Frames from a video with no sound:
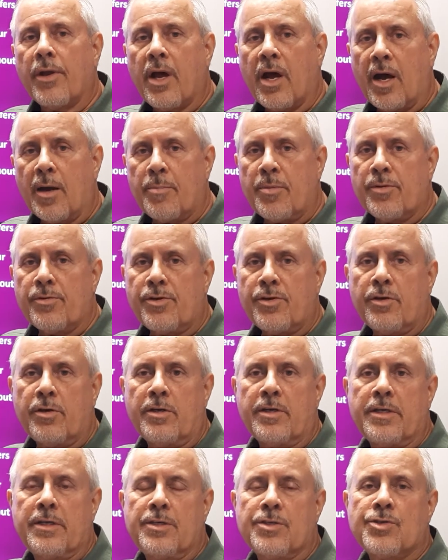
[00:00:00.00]

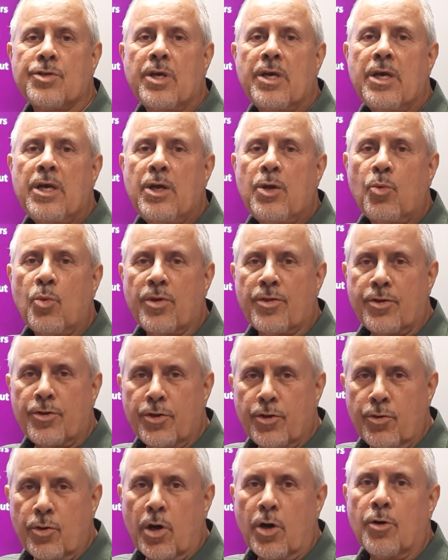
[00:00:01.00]
opportunities with
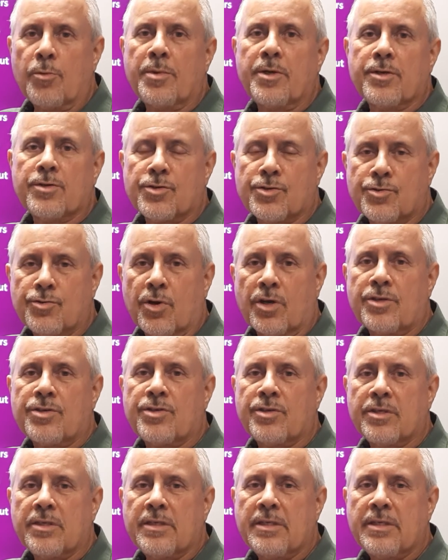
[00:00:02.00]
new home construction.